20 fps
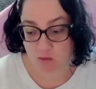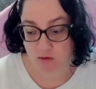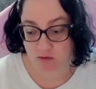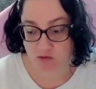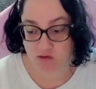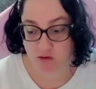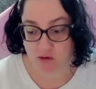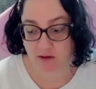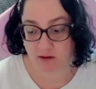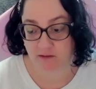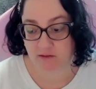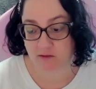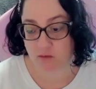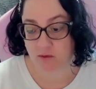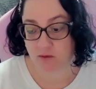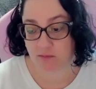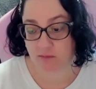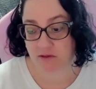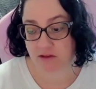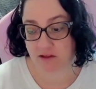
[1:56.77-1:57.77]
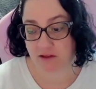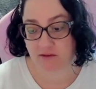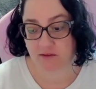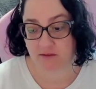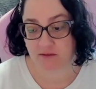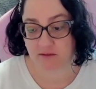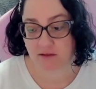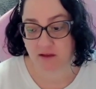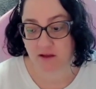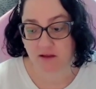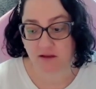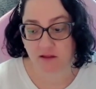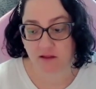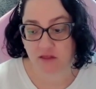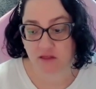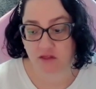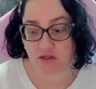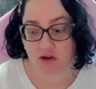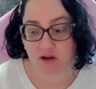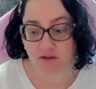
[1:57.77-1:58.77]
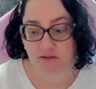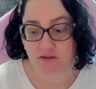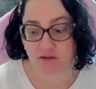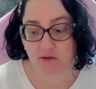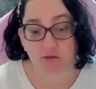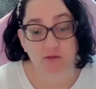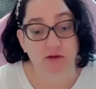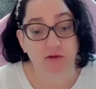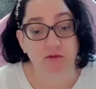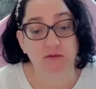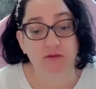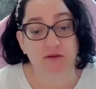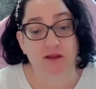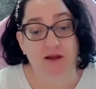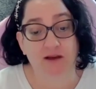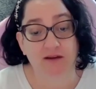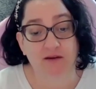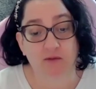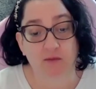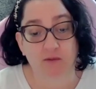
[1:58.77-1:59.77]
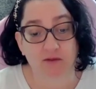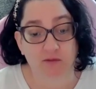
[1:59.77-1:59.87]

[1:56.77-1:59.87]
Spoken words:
trying to replace thoughts you don't like with